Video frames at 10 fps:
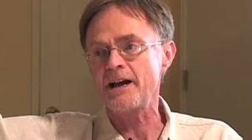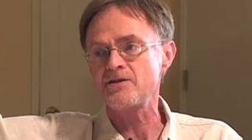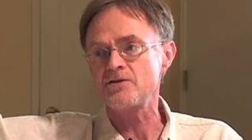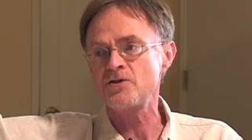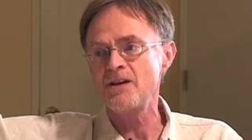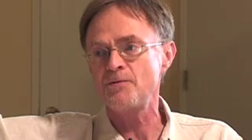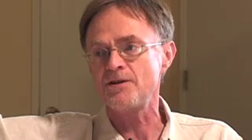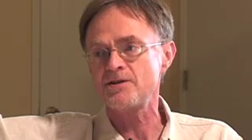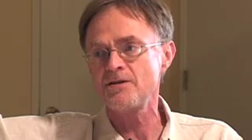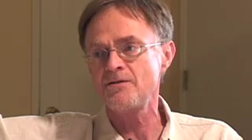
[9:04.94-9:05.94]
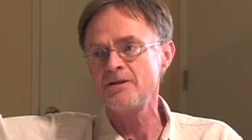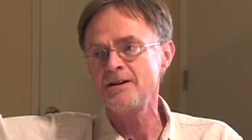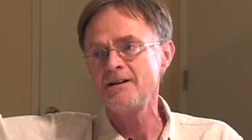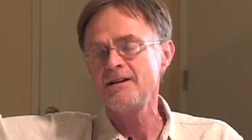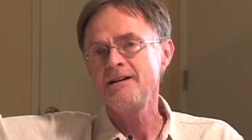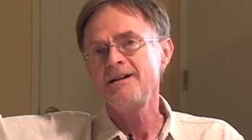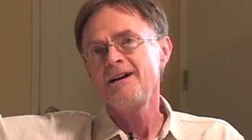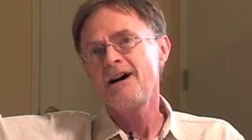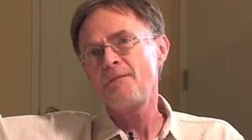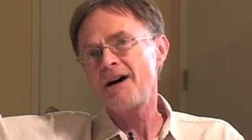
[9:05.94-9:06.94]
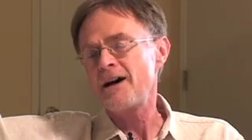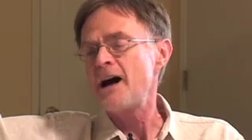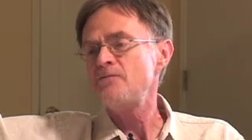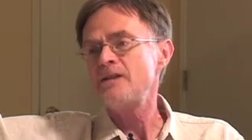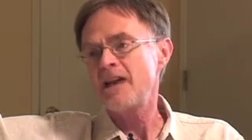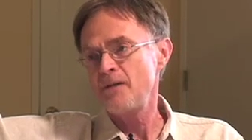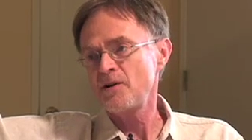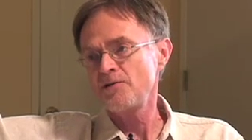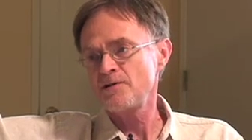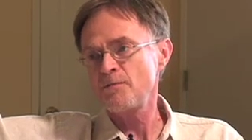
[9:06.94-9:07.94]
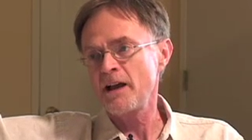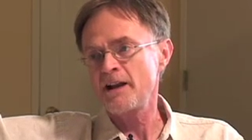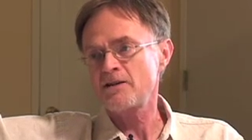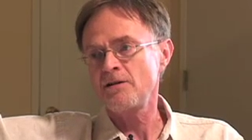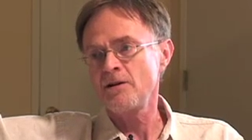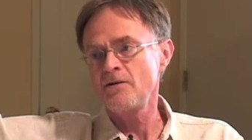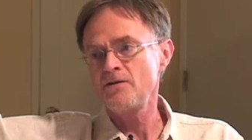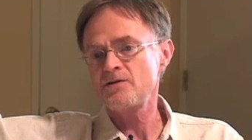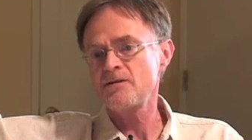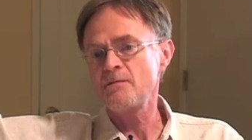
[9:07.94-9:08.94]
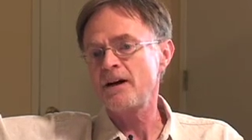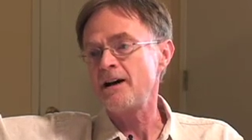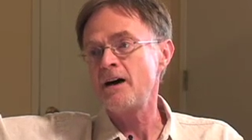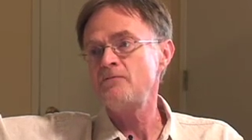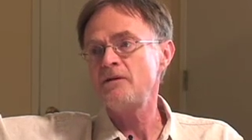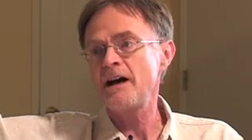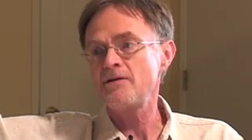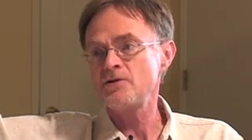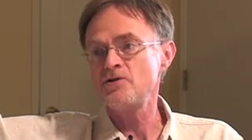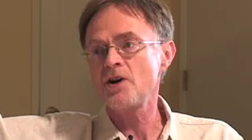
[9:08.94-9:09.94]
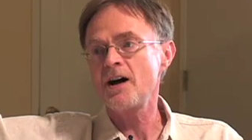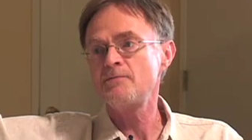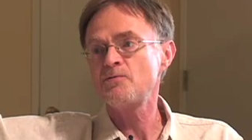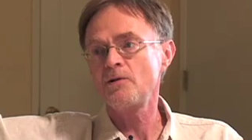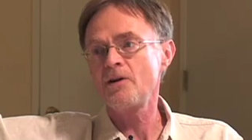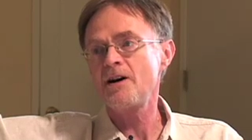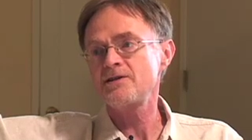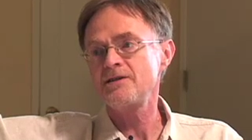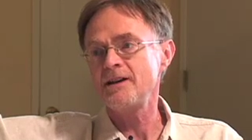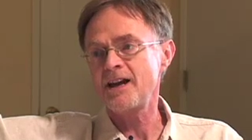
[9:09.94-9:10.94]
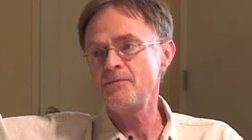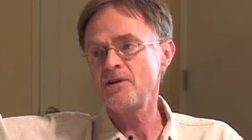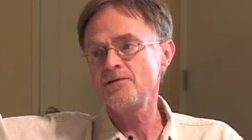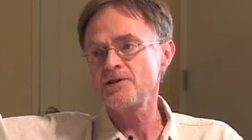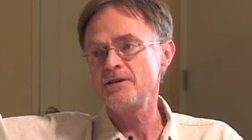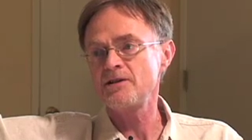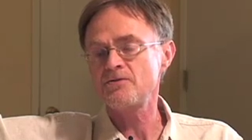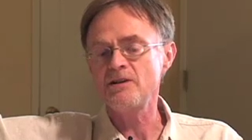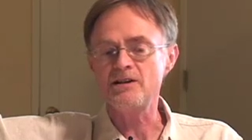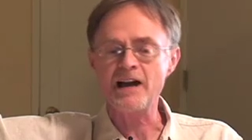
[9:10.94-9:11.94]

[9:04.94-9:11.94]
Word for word: gas is cheaper. Uh -huh. So about 100 chemicals plants closed, about 100,000 jobs were lost in the chemicals industry,